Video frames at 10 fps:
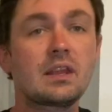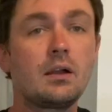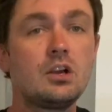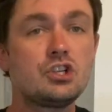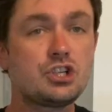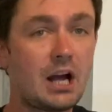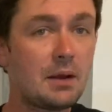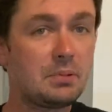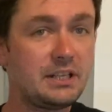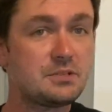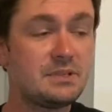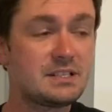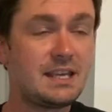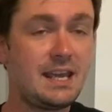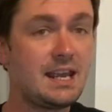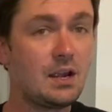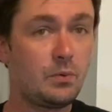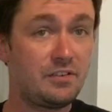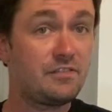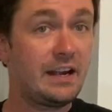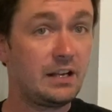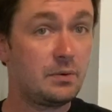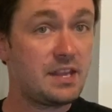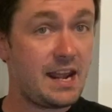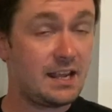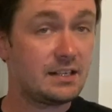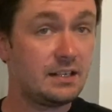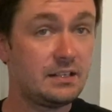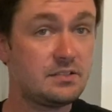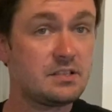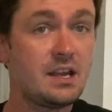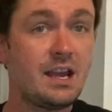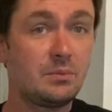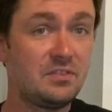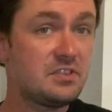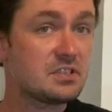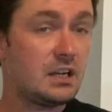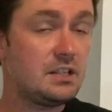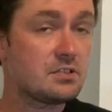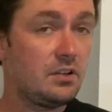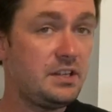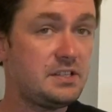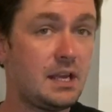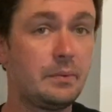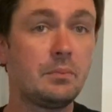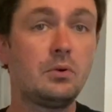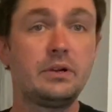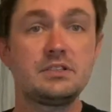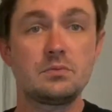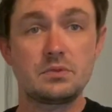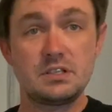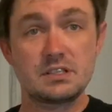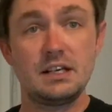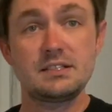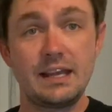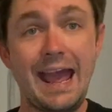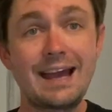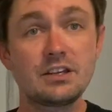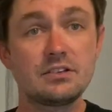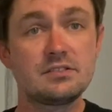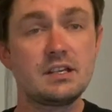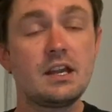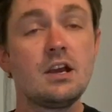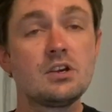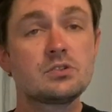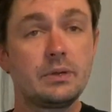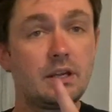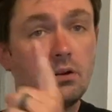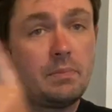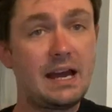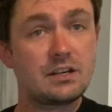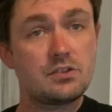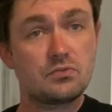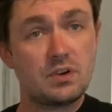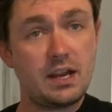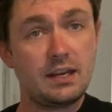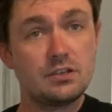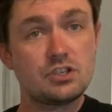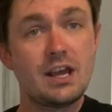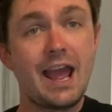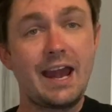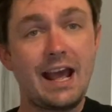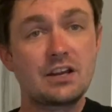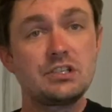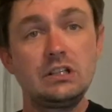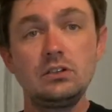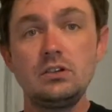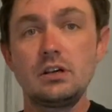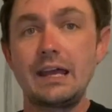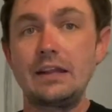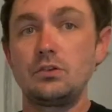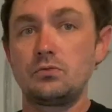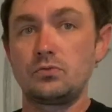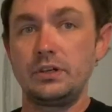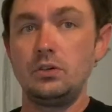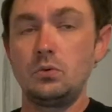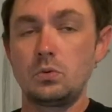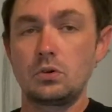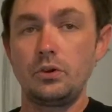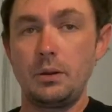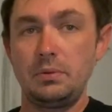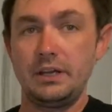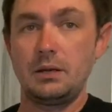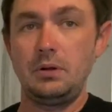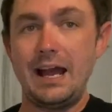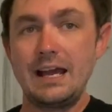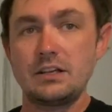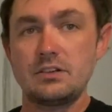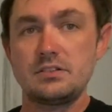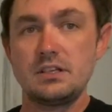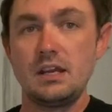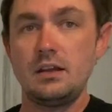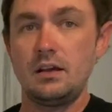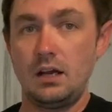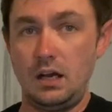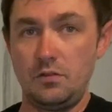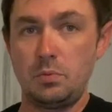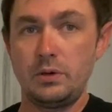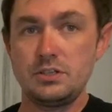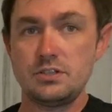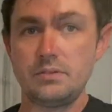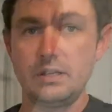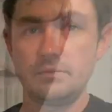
Shot placement is king when fighting with handguns. And we've discussed all these aiming points, and we're discussing accuracy, so we can go back to the range and actually look at the real world applicable accuracy of point shooting.